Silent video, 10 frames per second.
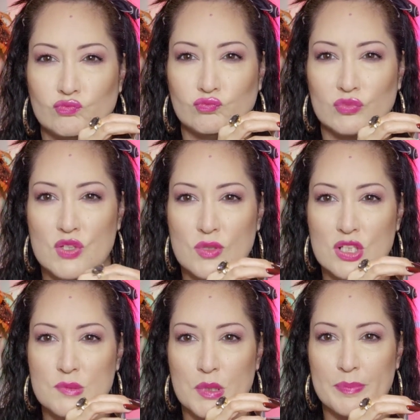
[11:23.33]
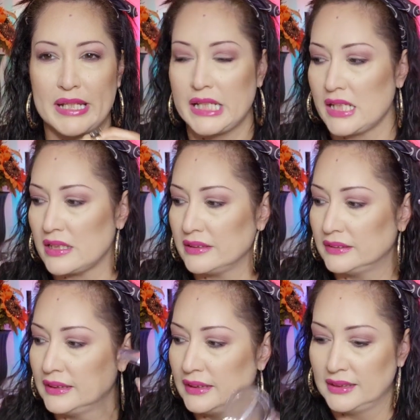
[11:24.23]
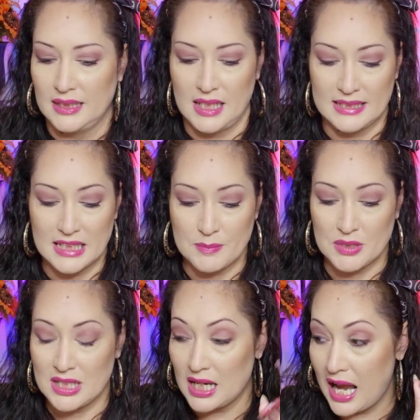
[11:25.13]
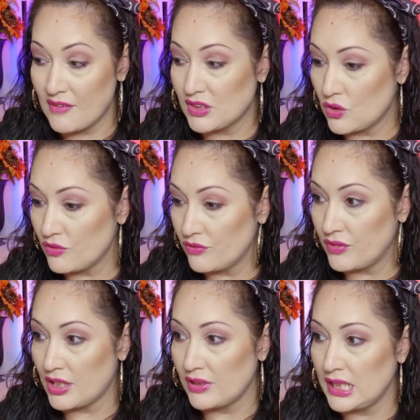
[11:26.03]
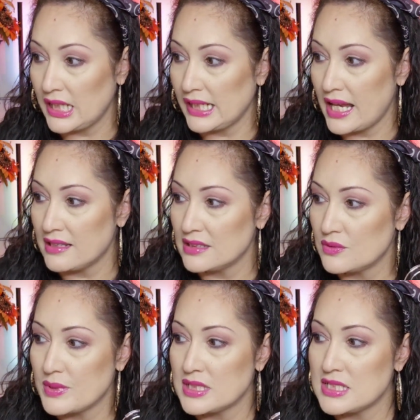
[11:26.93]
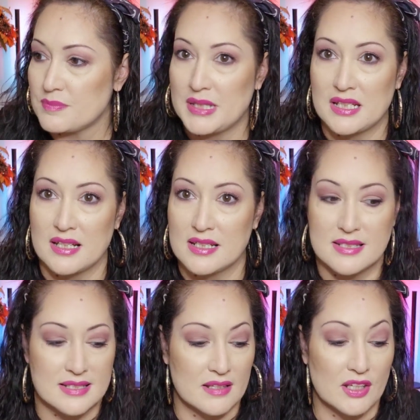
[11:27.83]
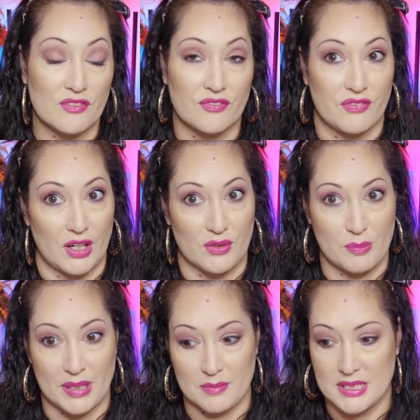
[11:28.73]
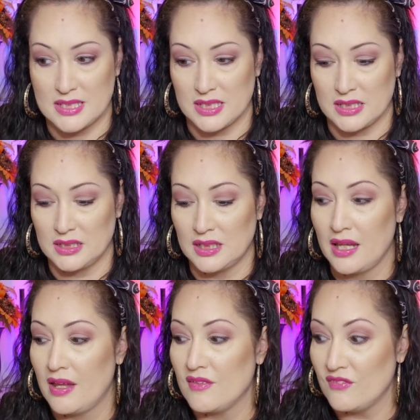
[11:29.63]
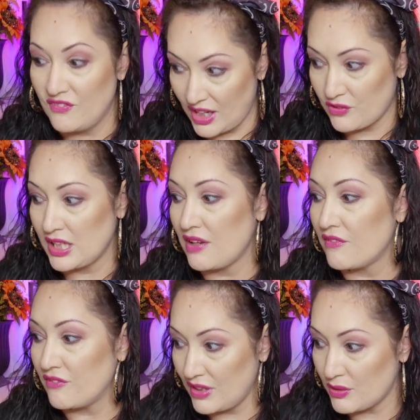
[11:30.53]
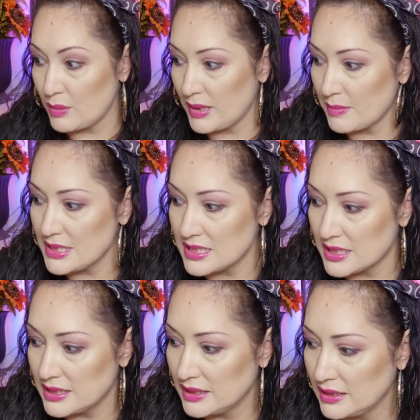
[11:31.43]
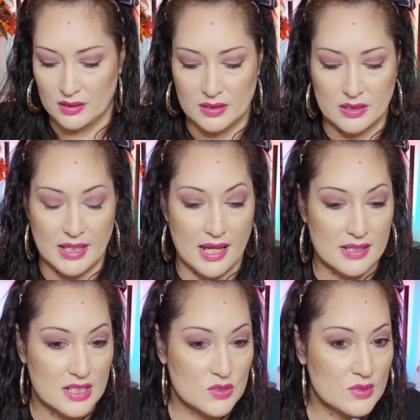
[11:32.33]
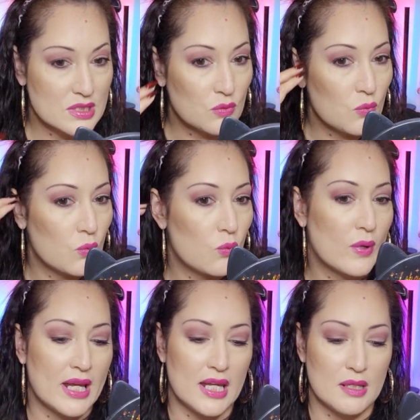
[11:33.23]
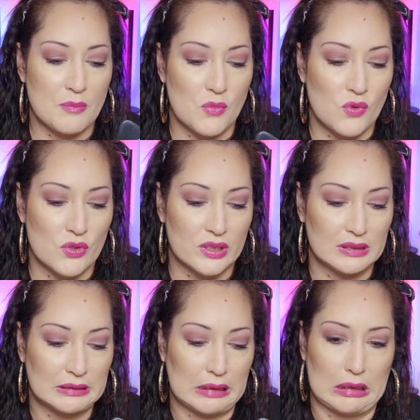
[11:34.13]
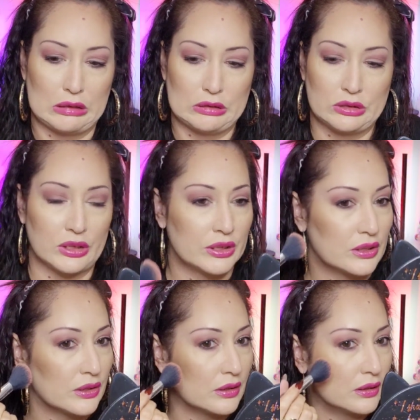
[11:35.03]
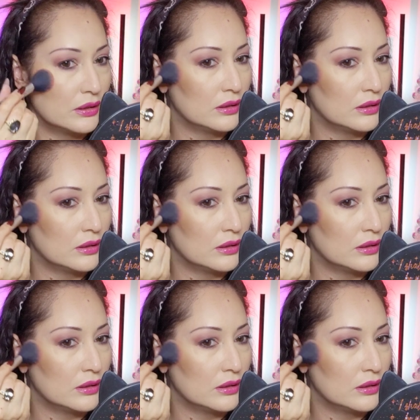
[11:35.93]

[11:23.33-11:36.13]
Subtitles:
This one looks more pinky. I think I'm gonna have to go very light-handed with this because they're very pigmented. Very, very pigmented. And this one's way more darker.